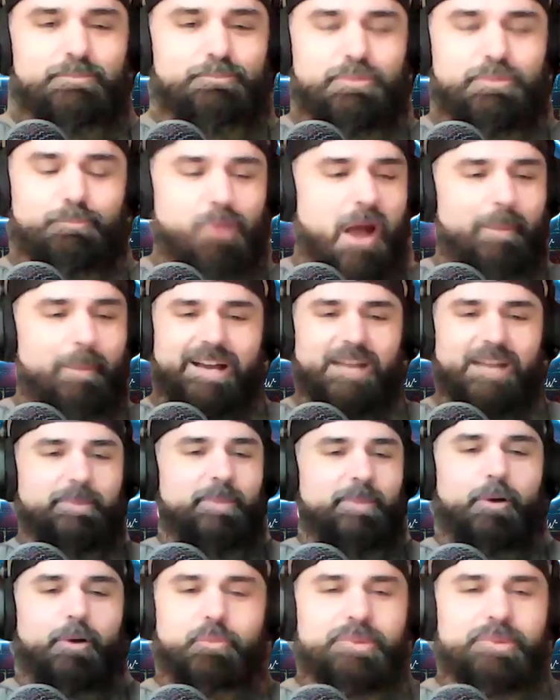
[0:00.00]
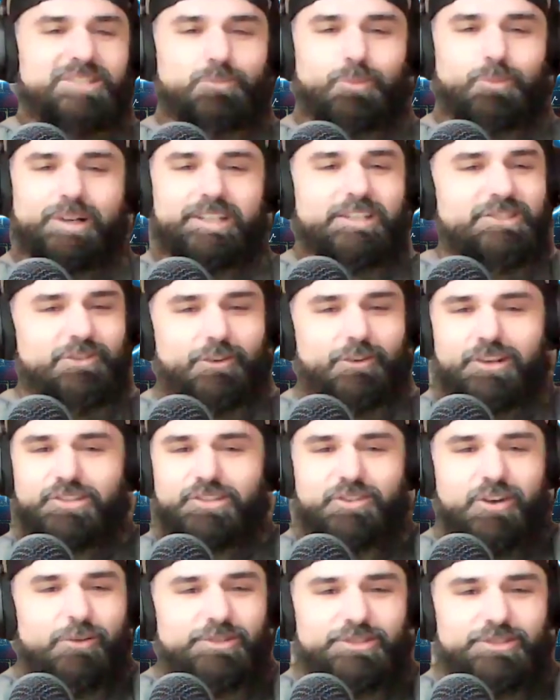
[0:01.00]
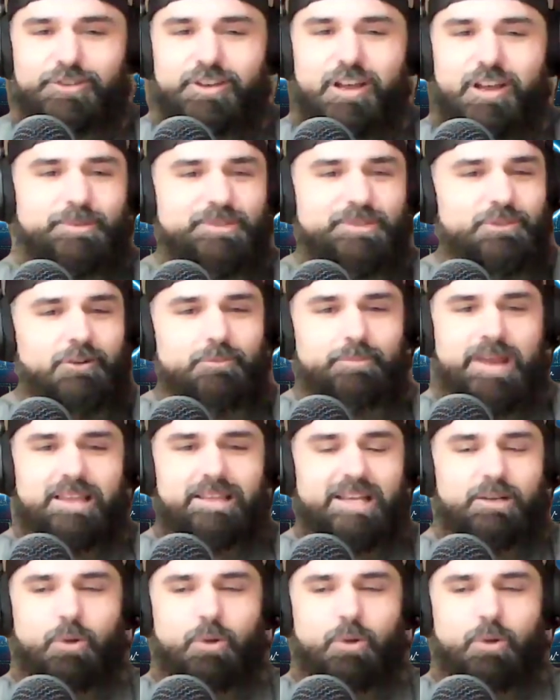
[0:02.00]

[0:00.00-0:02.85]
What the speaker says: but probably got to be part of the reason why you started your own studio, I'm sure, man.